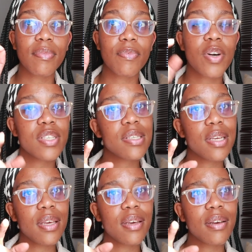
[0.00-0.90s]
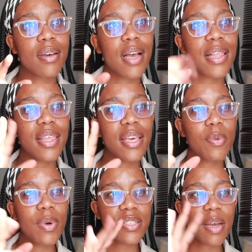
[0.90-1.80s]
fasting, I think
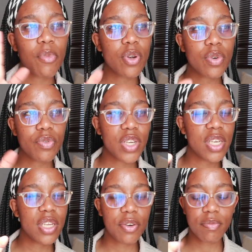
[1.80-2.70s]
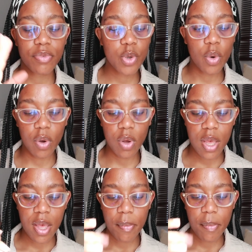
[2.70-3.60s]
it was, I'm not really sure.
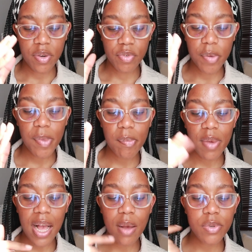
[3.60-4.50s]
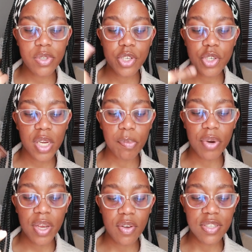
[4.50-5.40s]
But remember, I was literally
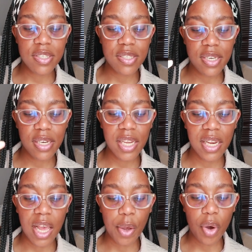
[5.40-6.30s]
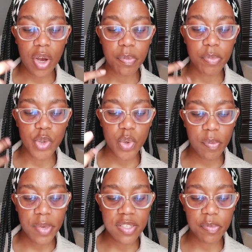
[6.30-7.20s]
praying consistently, like, God, mature
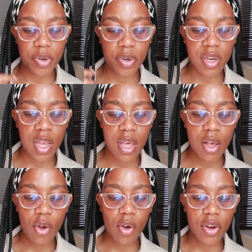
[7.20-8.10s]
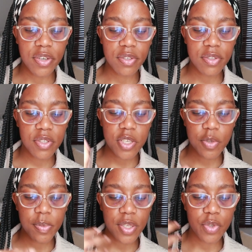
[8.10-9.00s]
me in spirit. God,
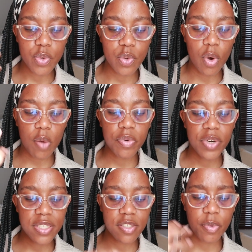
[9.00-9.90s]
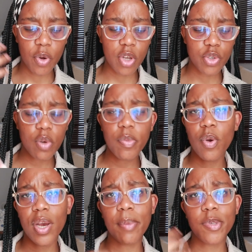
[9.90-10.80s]
teach me to operate in spirit. God, show me
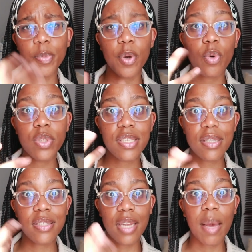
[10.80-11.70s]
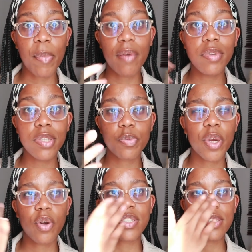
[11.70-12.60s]
who I am in spirit. All these things, like, I'm having this
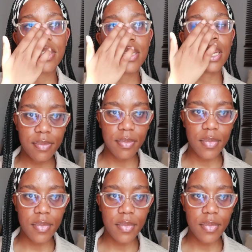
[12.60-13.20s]
prayer consistently.